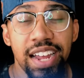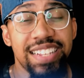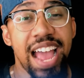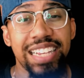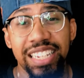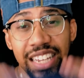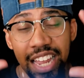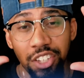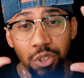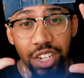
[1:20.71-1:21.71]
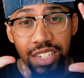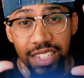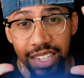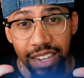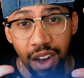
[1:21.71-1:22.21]
It's actually letting you just
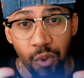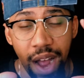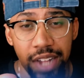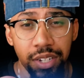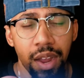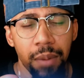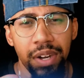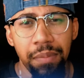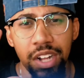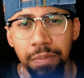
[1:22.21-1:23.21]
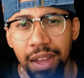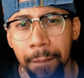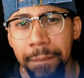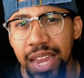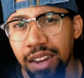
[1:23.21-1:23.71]
sit there and watch pretty much
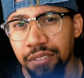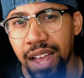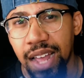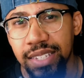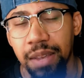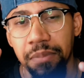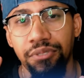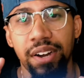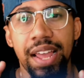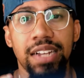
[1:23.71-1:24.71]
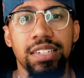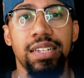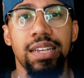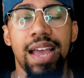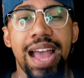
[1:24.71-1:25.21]
about a minute of content before they
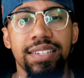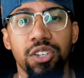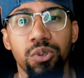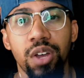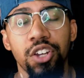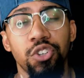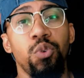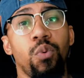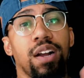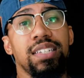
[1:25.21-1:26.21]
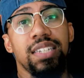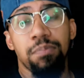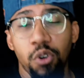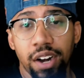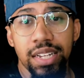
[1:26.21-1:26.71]
actually ask you, do you wanna see more of